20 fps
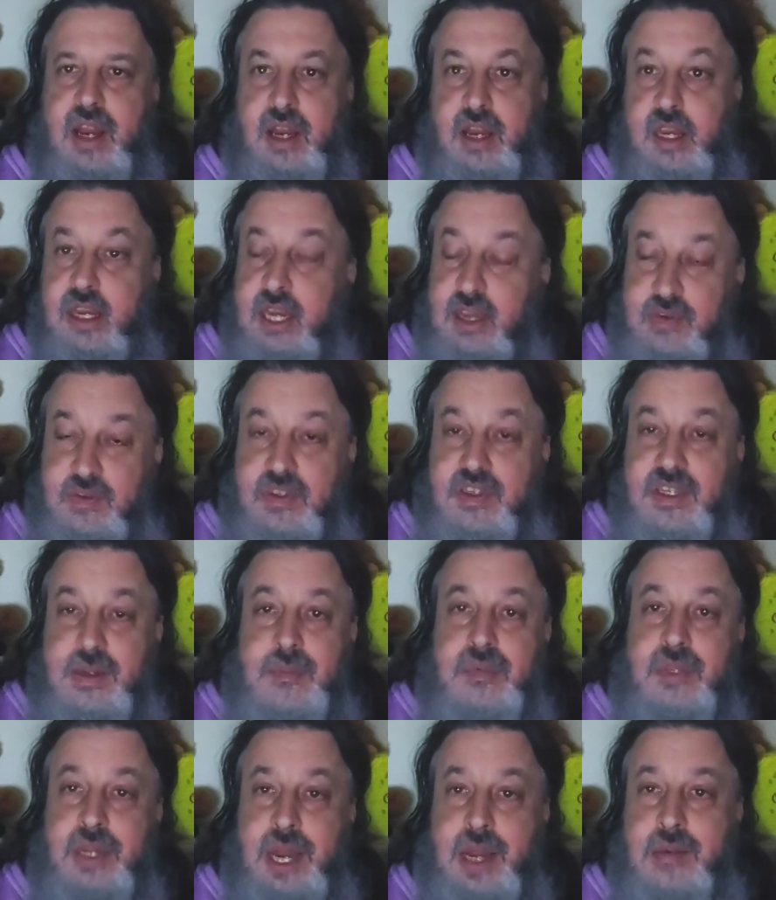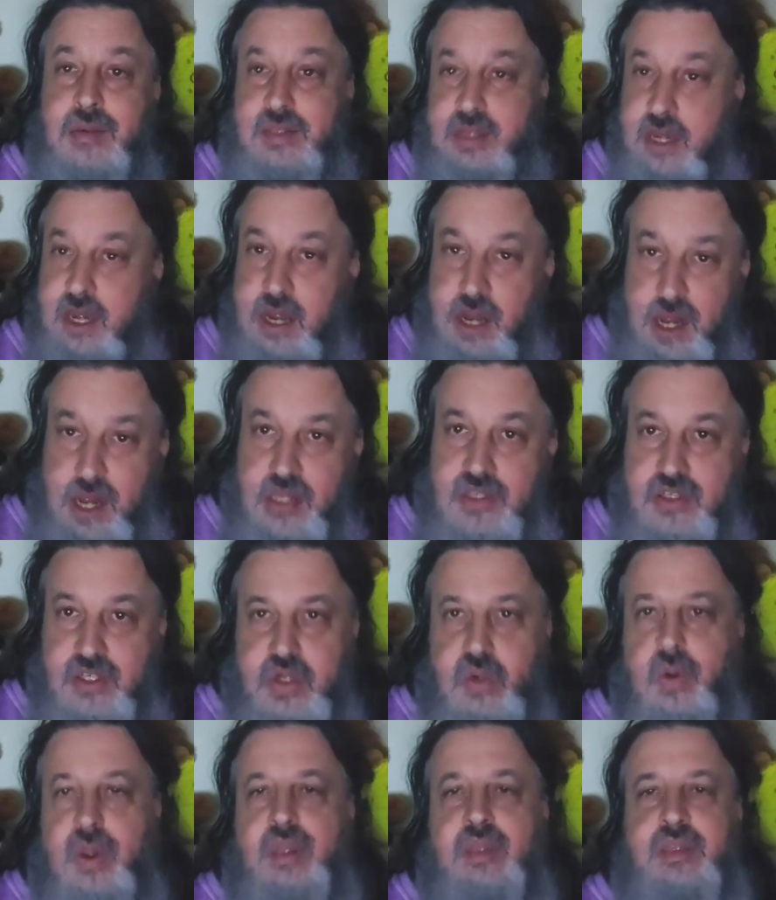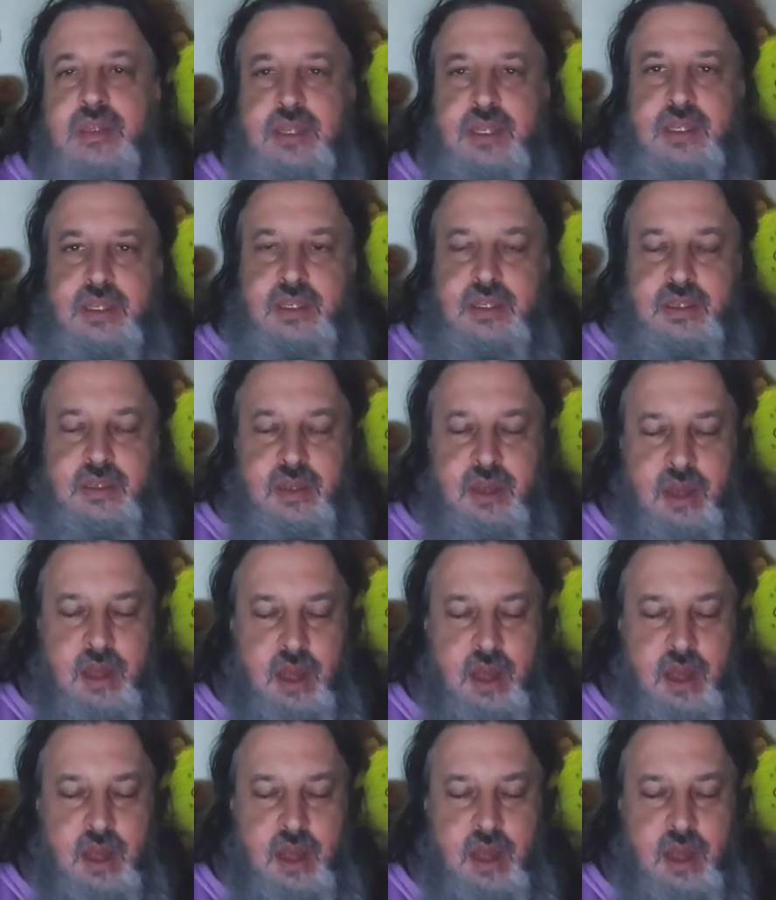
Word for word: and even sometimes the consequences